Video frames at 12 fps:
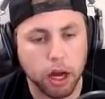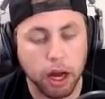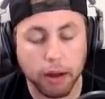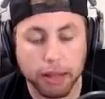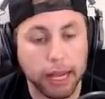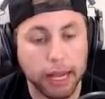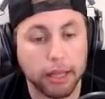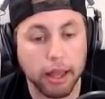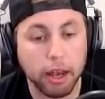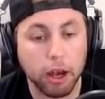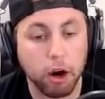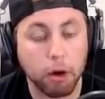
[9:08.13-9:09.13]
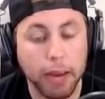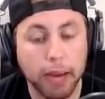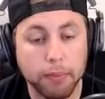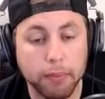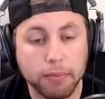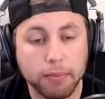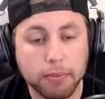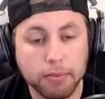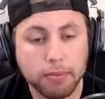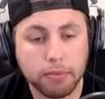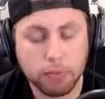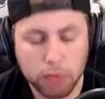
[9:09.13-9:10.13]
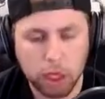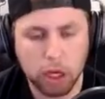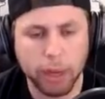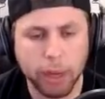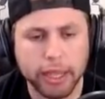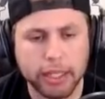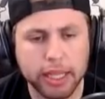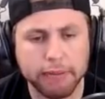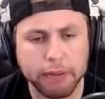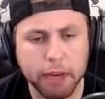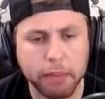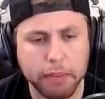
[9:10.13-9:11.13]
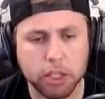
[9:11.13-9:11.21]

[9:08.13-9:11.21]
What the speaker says: that he didn't know about going into that fight.